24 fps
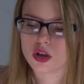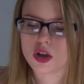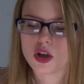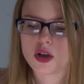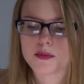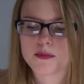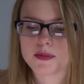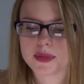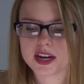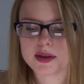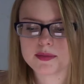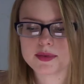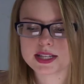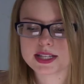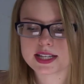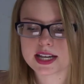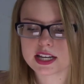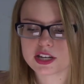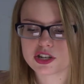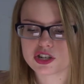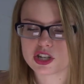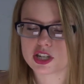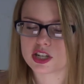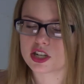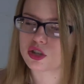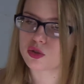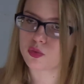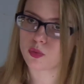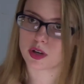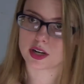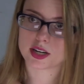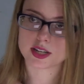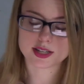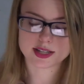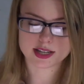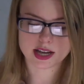Minimization is
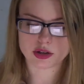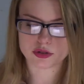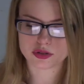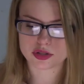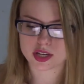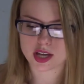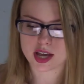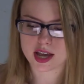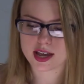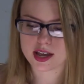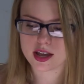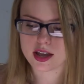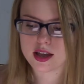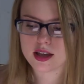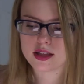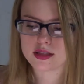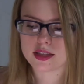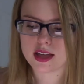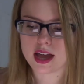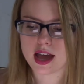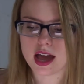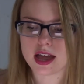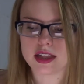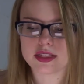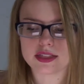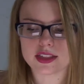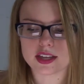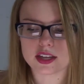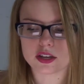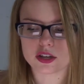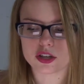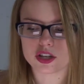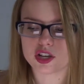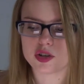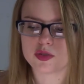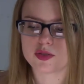what it sounds like, that the
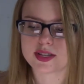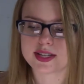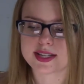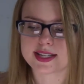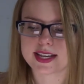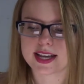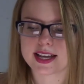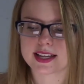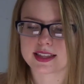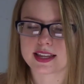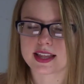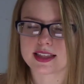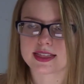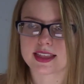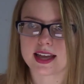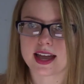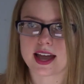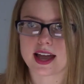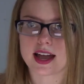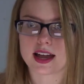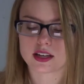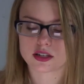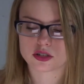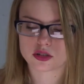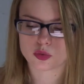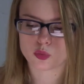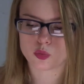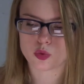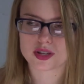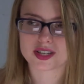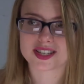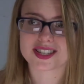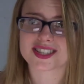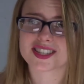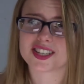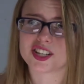accused is saying that the act
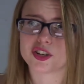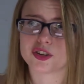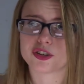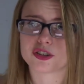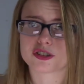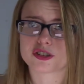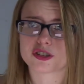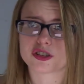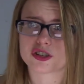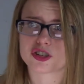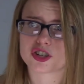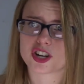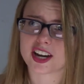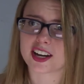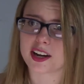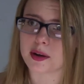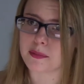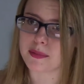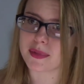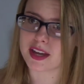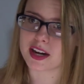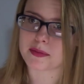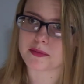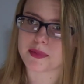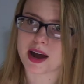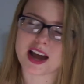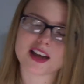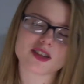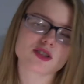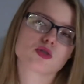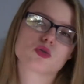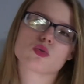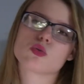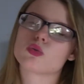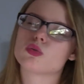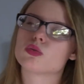wasn't serious, they're trying to
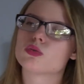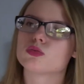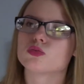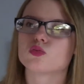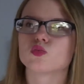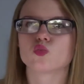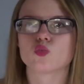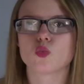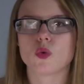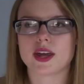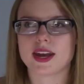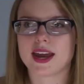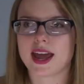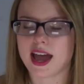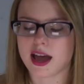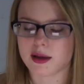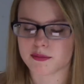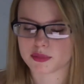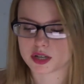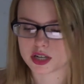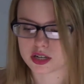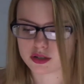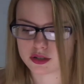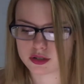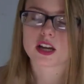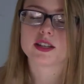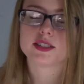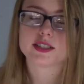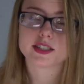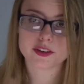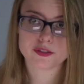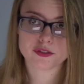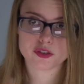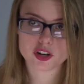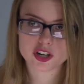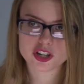minimize what happened.
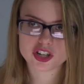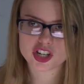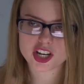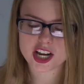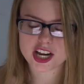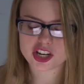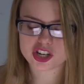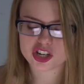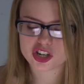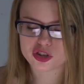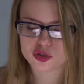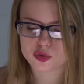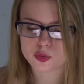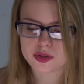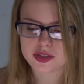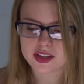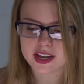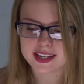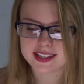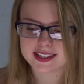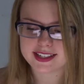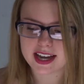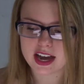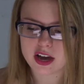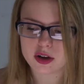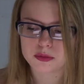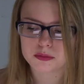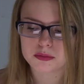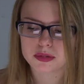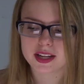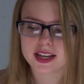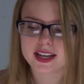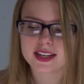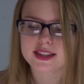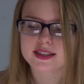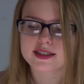Differentiation is when they
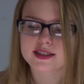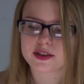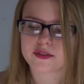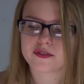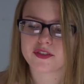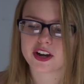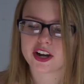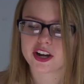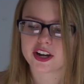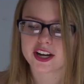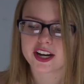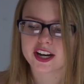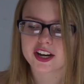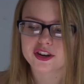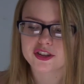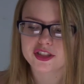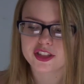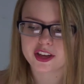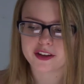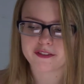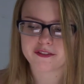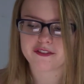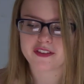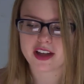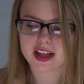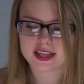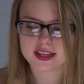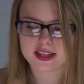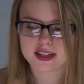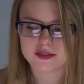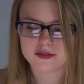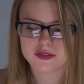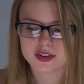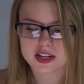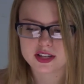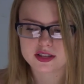downplay the severity or the
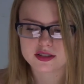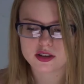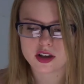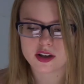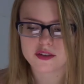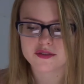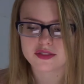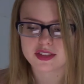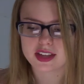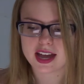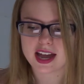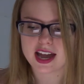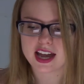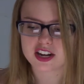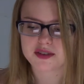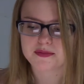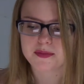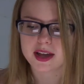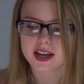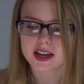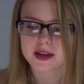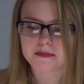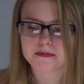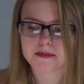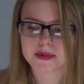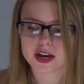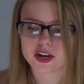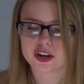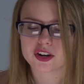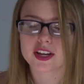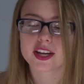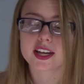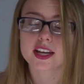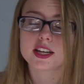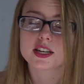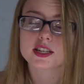offensiveness of the act by
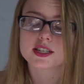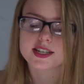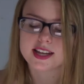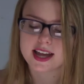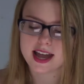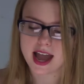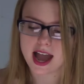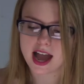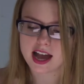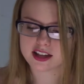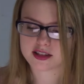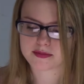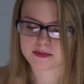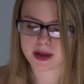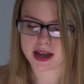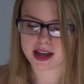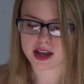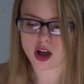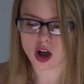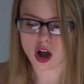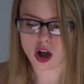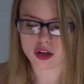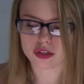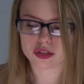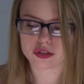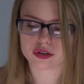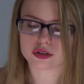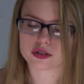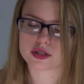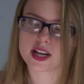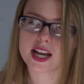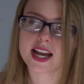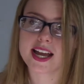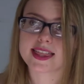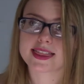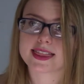comparing it to acts by others
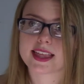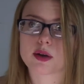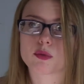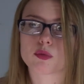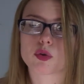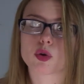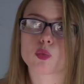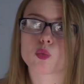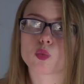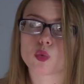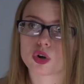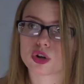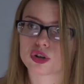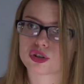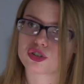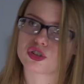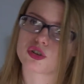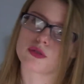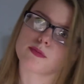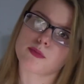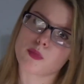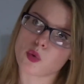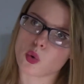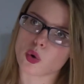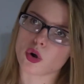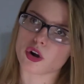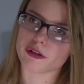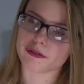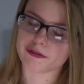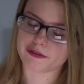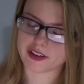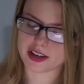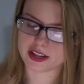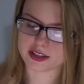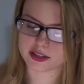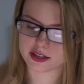that were worse or more
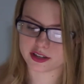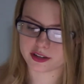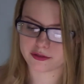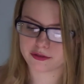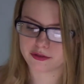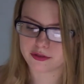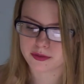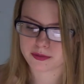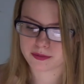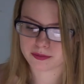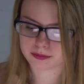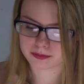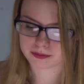offensive.